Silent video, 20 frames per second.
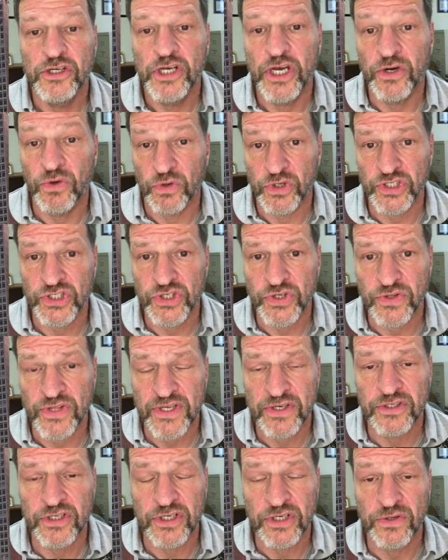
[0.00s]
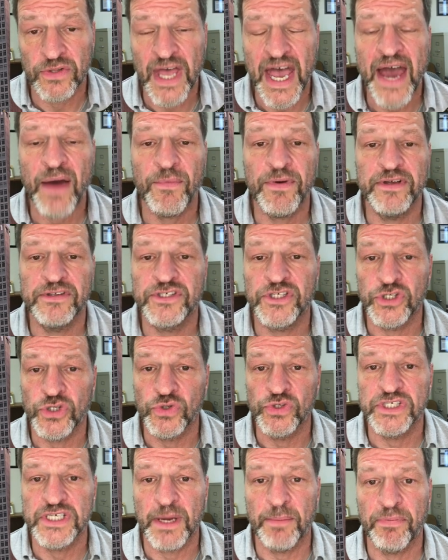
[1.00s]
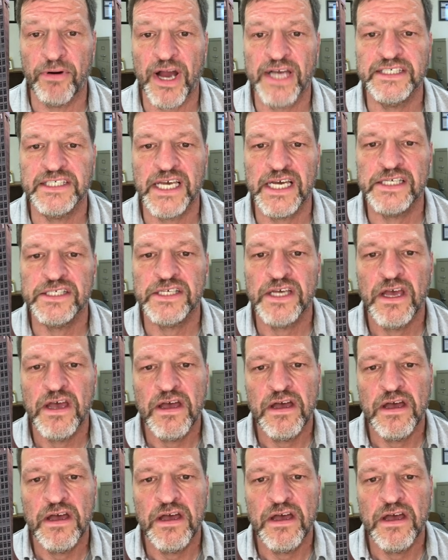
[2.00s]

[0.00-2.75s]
In order to do that, it's a two-step process.